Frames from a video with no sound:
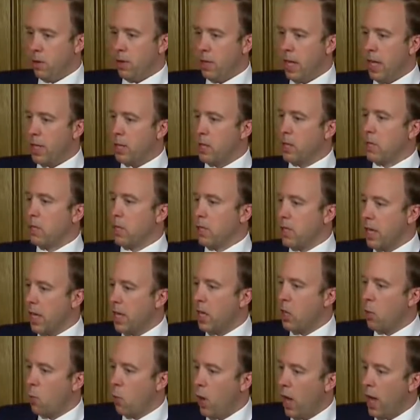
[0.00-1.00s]
that doesn't
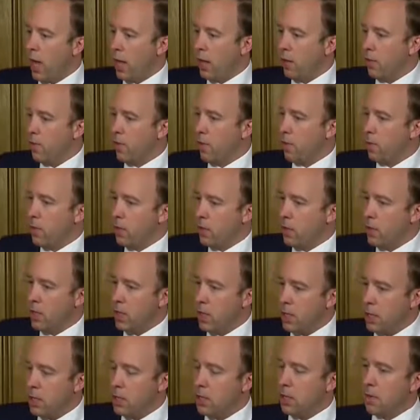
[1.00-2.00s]
take away from the
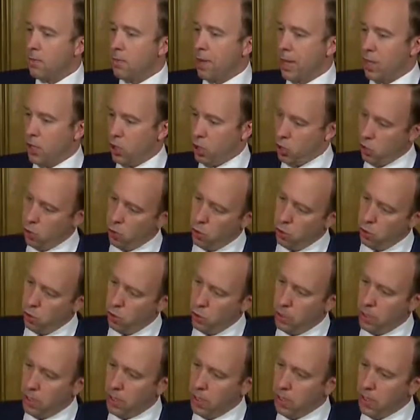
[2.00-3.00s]
need to make sure that
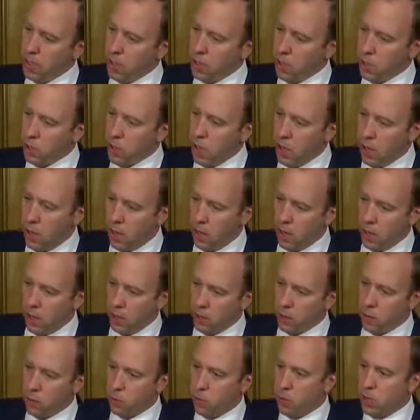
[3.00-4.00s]
we
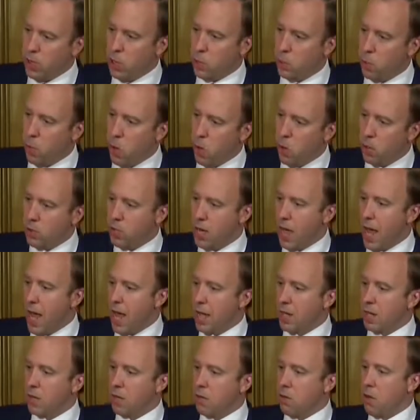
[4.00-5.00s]
spot
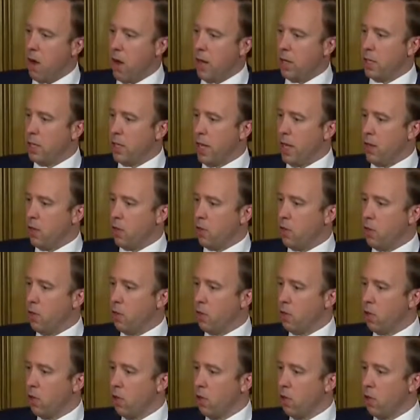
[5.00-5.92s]
and crack down on